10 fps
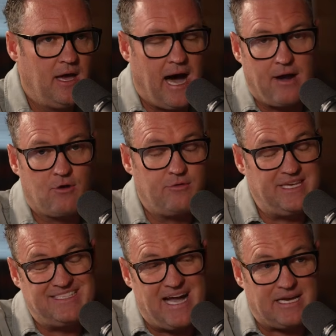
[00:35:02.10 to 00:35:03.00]
I don't know the
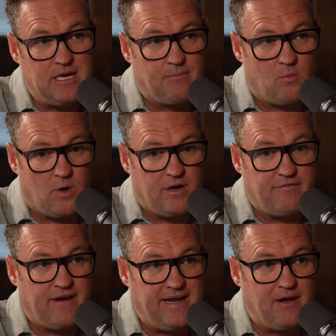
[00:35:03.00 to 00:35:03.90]
exact number, we're going
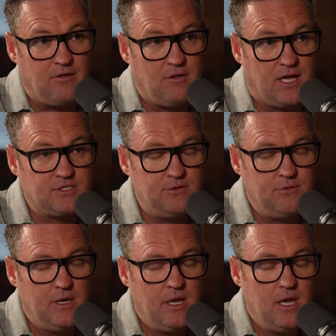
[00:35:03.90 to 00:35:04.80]
to find out in the lawsuit,
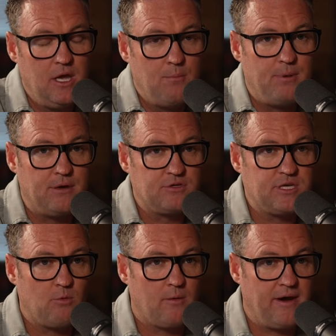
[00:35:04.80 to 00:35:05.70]
but there was
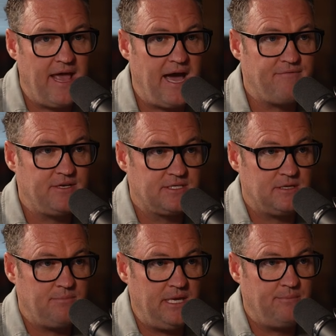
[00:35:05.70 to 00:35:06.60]
somewhere around a half a
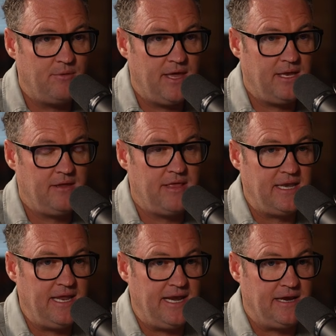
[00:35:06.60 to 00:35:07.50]
dozen people that
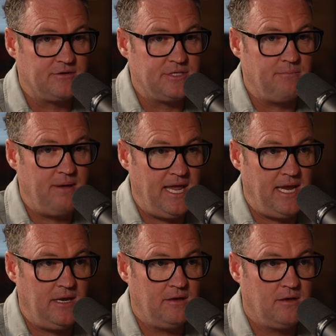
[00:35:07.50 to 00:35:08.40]
Nate Anderson
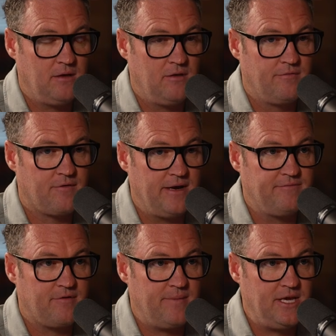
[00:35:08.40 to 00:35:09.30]
paid for
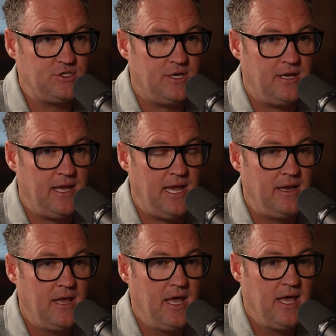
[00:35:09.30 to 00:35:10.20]
information
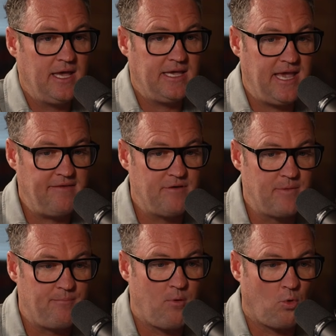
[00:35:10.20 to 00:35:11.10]
and gave them
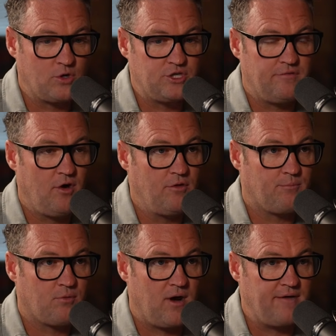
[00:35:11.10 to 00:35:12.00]
a portion of all the
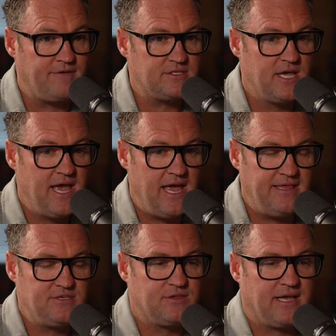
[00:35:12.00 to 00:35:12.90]
profits. And
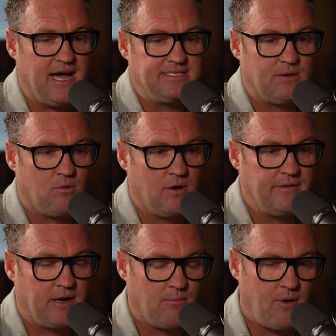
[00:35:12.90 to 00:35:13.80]
these are the guys
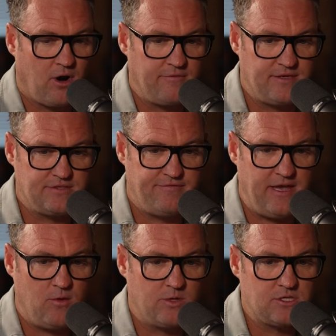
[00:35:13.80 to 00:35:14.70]
that are part of this
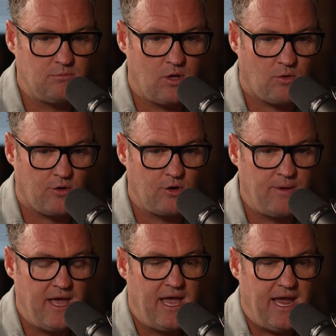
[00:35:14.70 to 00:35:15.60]
fake whistleblower
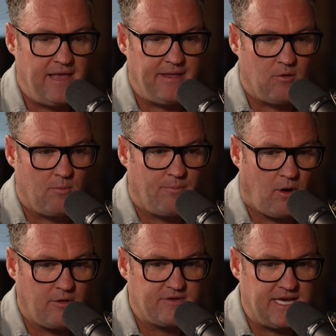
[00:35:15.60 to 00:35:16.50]
group and that were
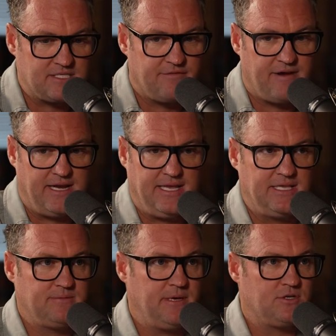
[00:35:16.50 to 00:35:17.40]
part of testifying
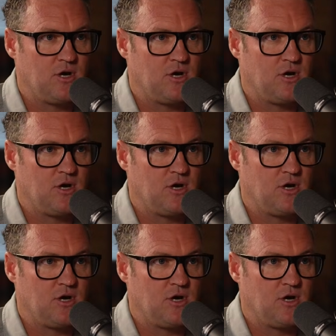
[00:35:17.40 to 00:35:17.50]
against me at